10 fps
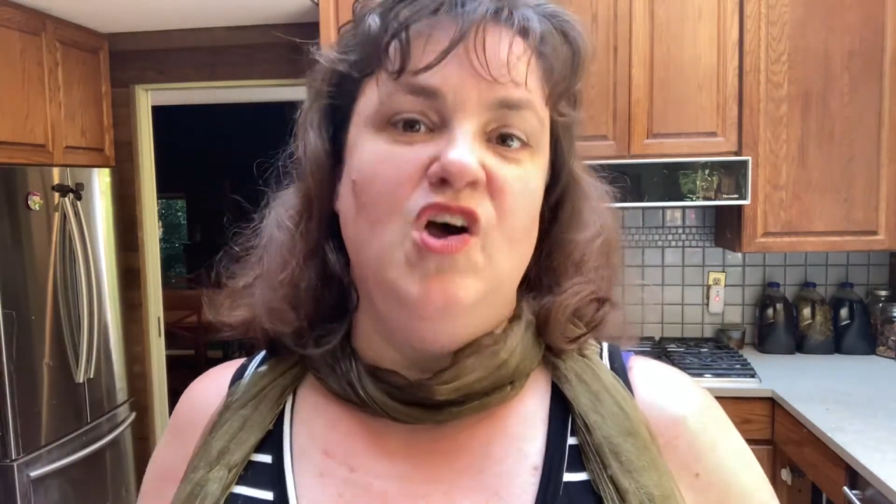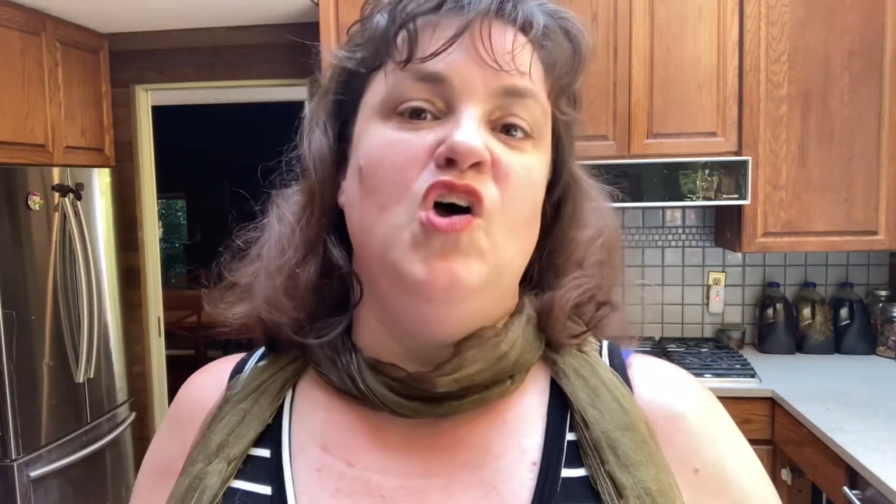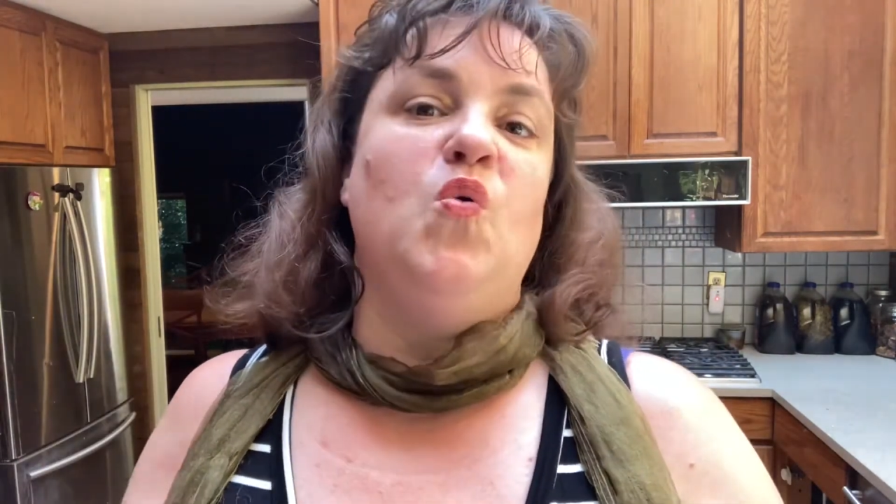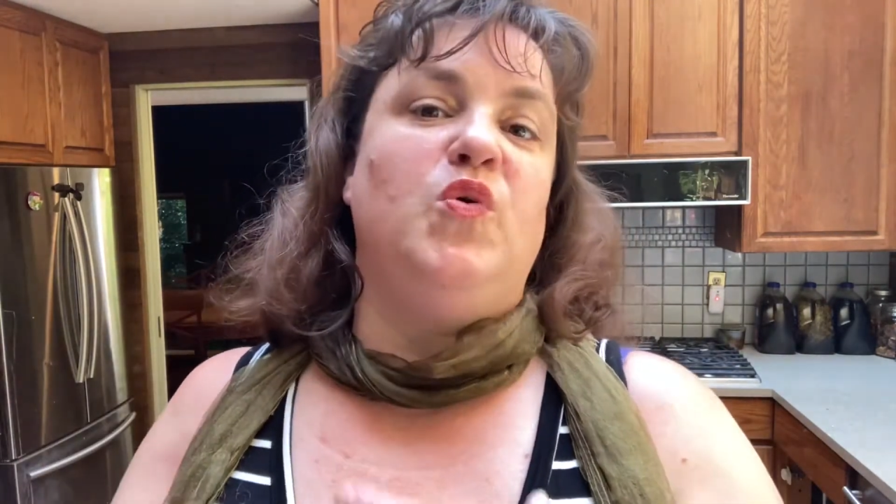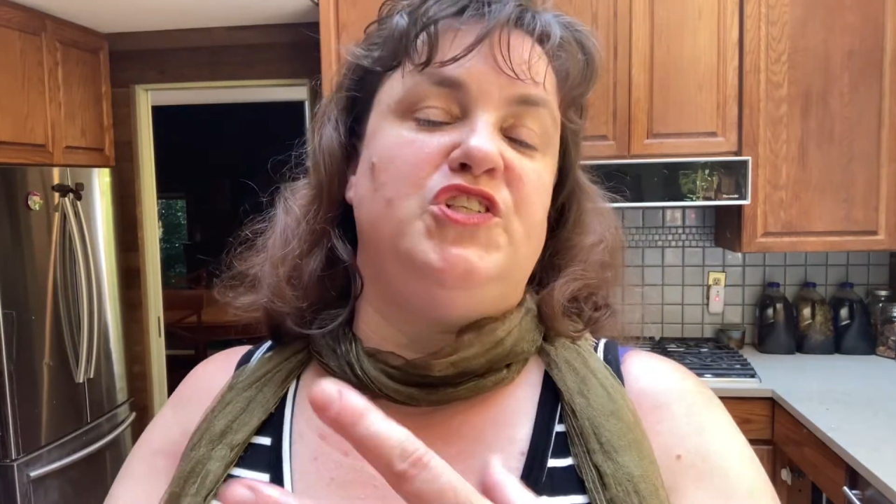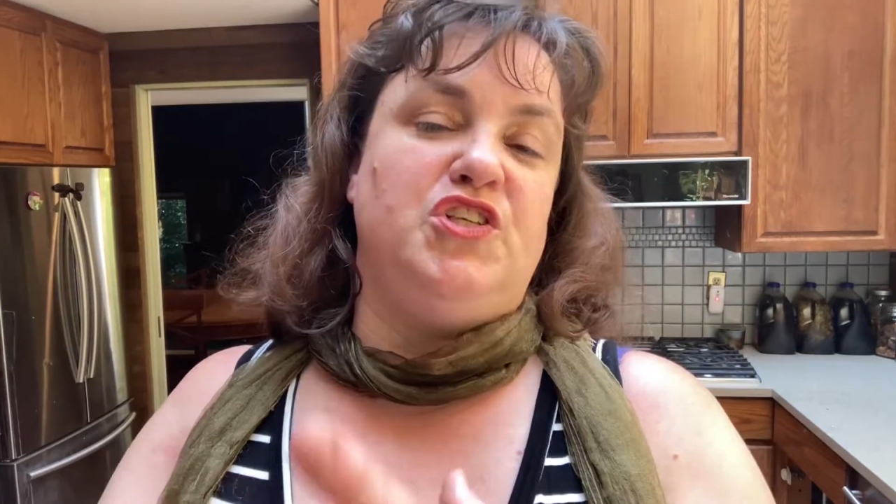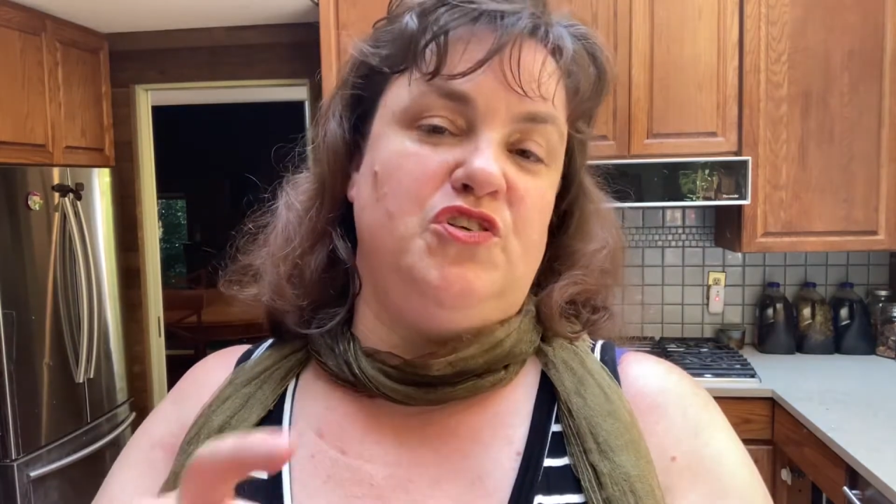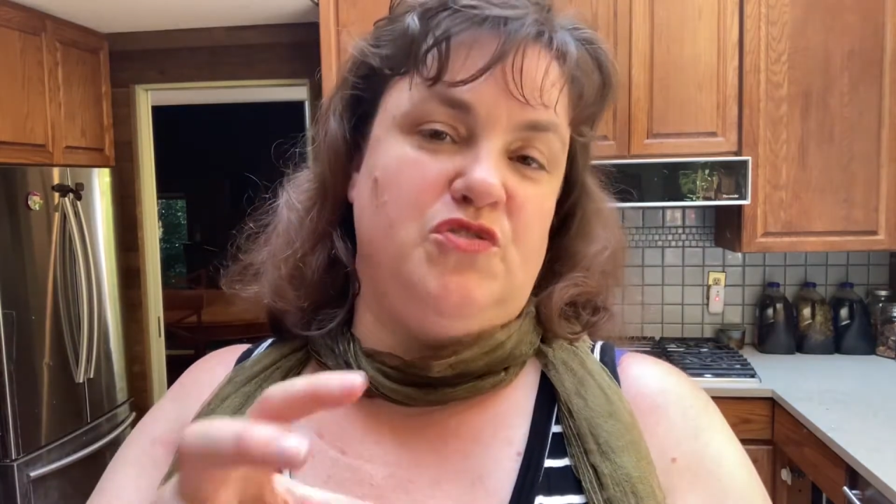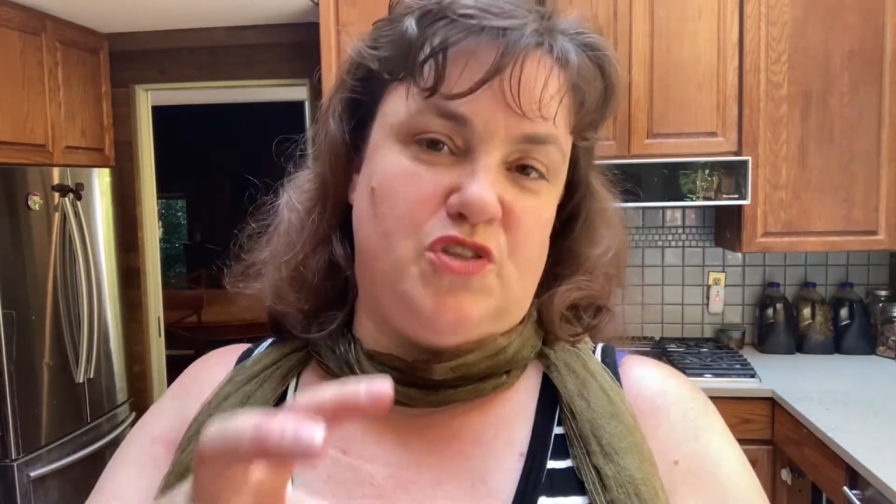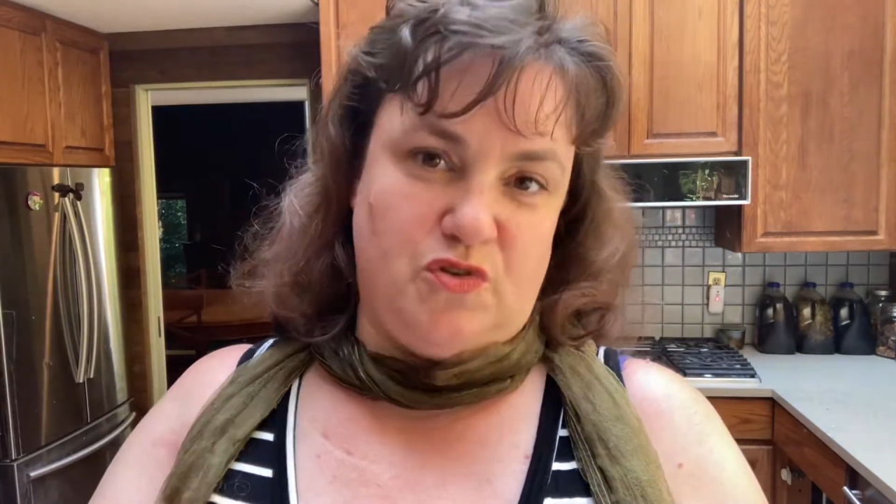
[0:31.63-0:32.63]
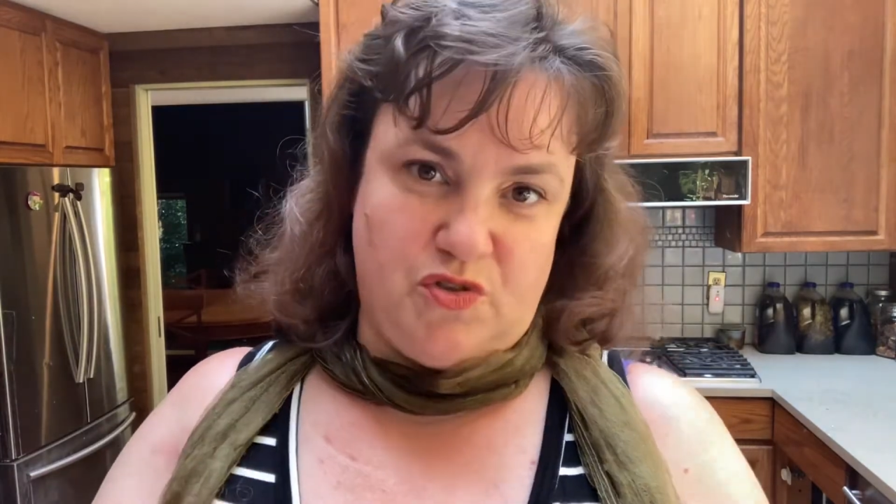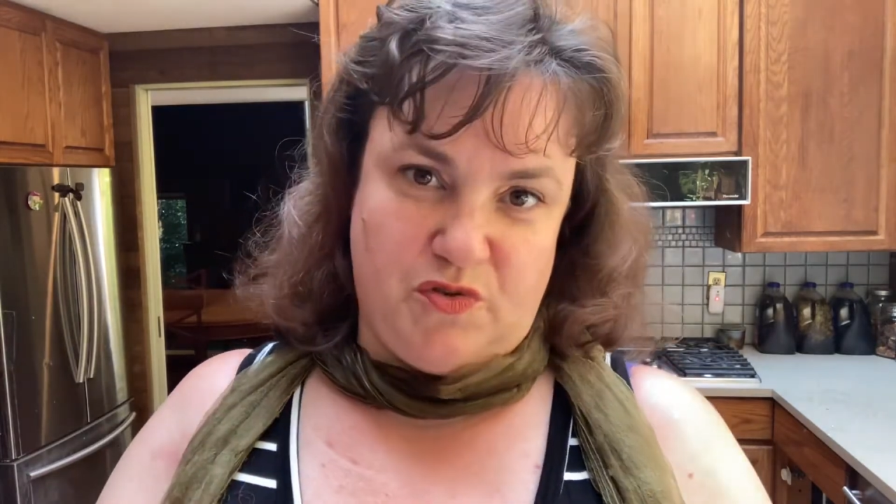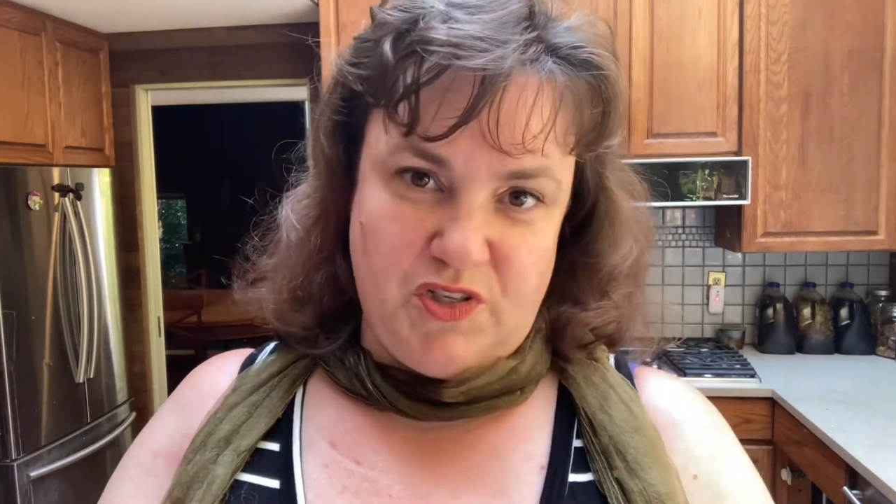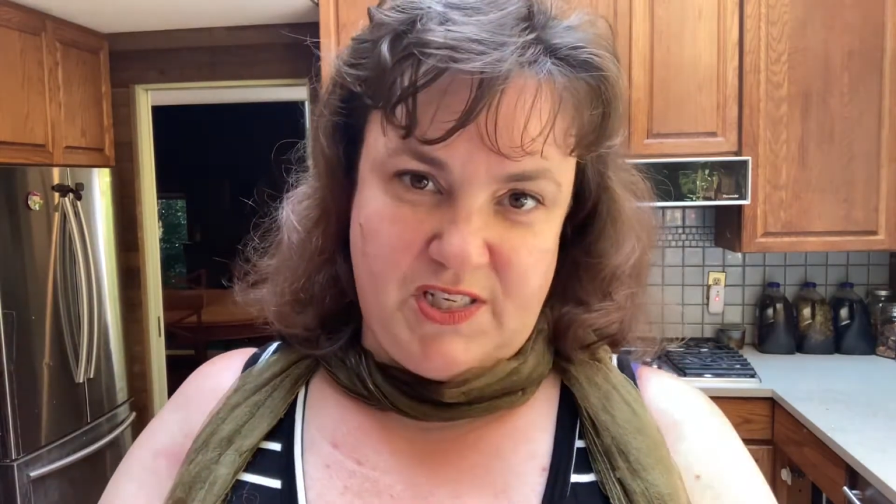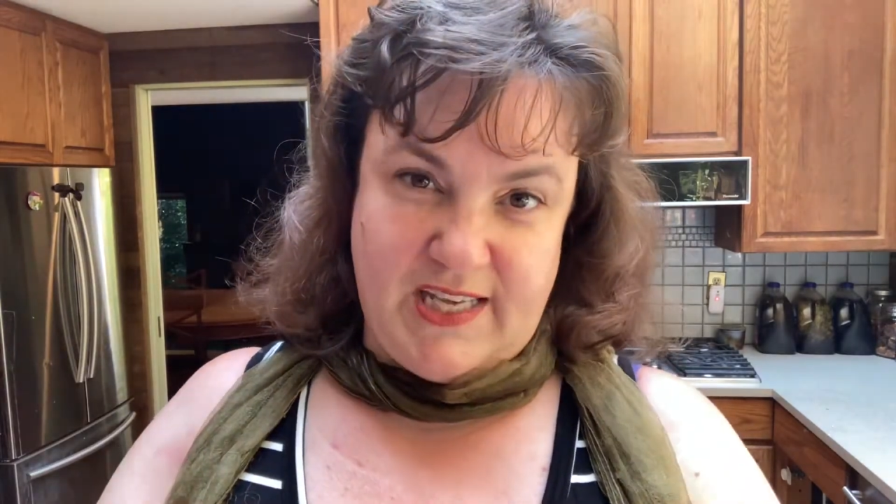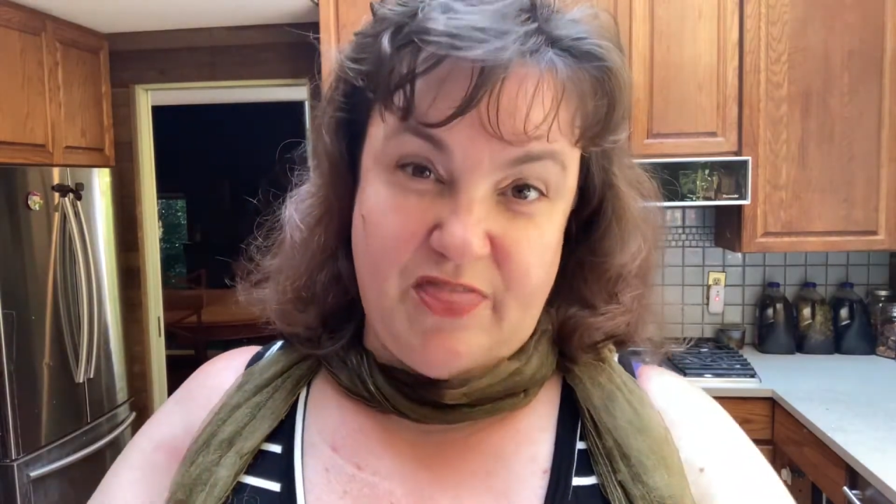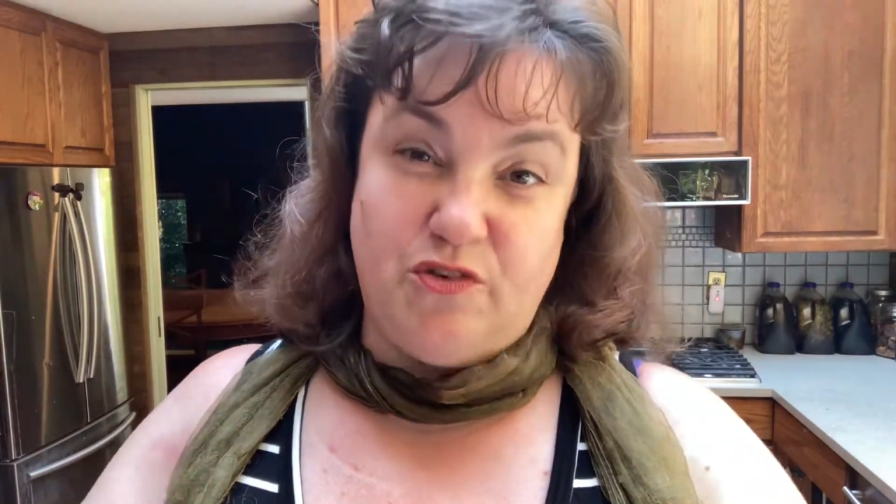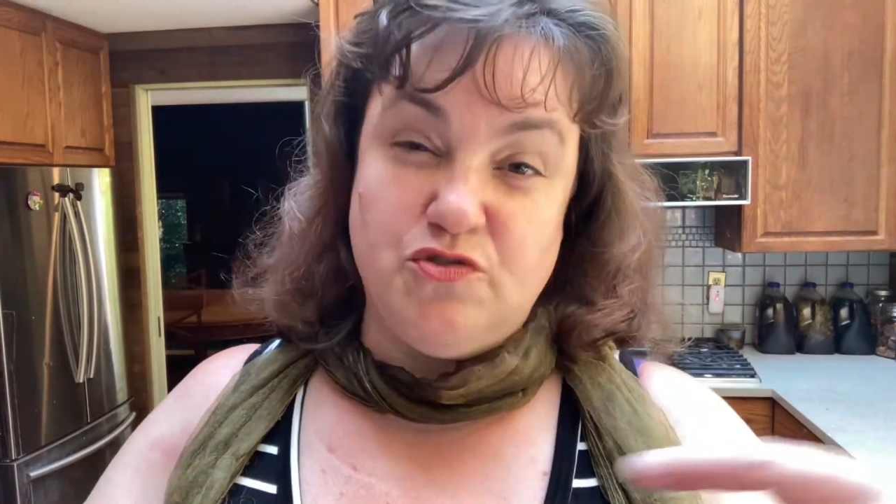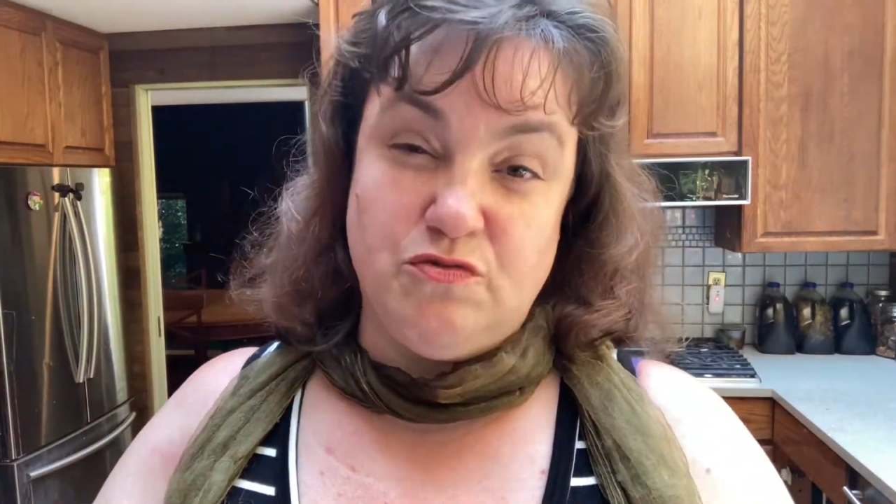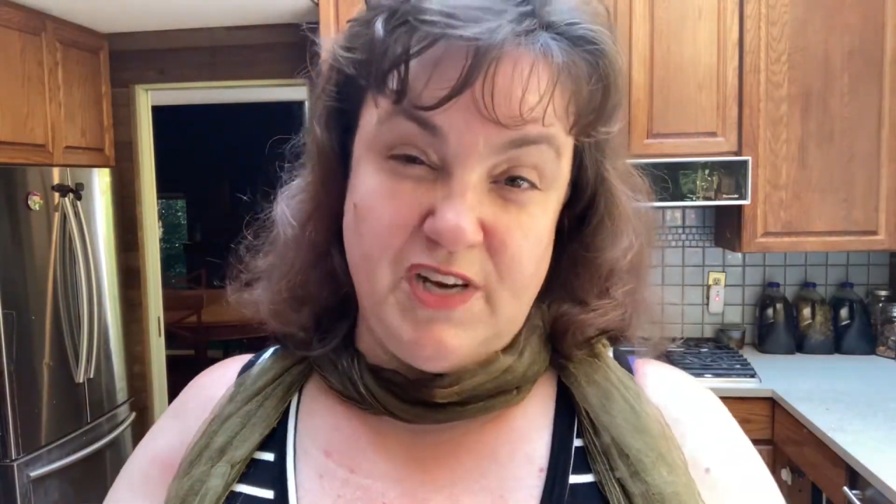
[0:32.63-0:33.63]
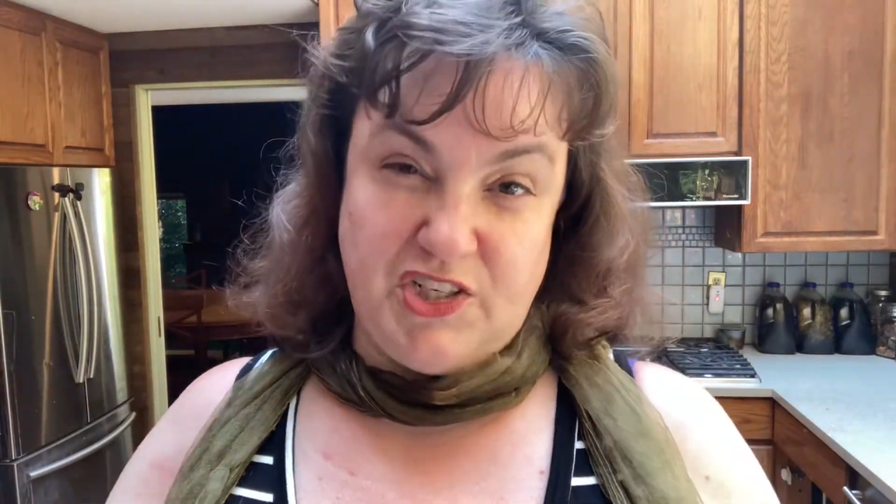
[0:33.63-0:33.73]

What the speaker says: which you use those roots to get those rich